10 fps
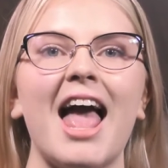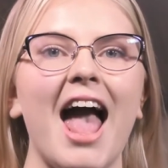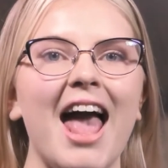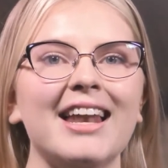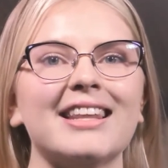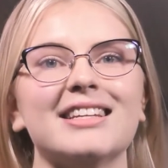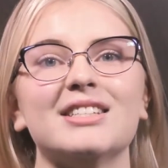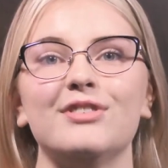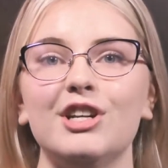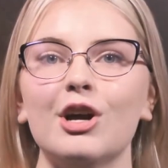and this
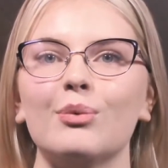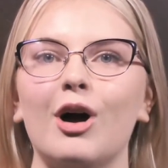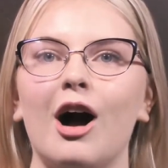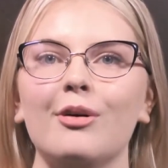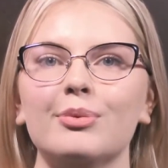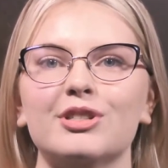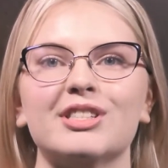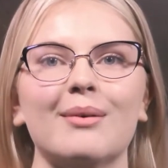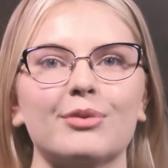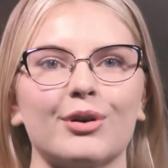video will help you
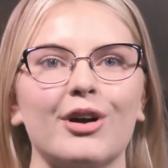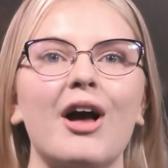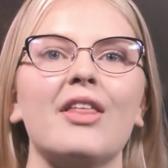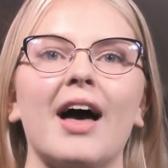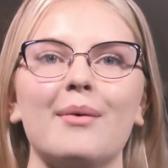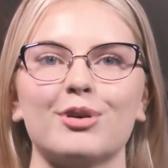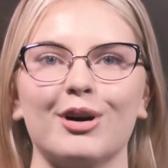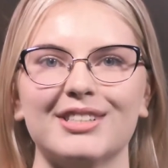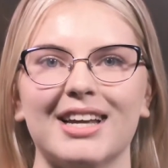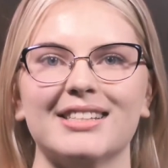step through that
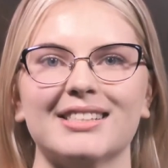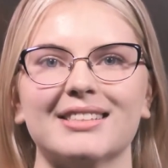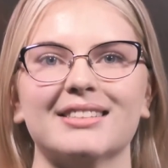process.